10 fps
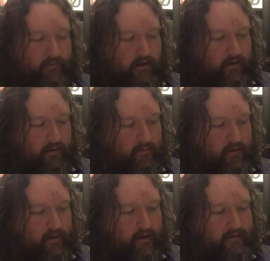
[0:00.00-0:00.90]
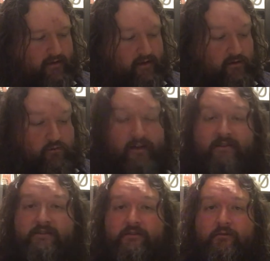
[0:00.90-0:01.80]
and then he
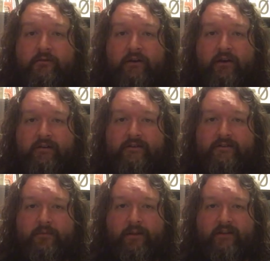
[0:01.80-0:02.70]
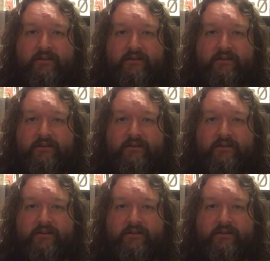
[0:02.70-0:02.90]
grins through the curtains at Blanche.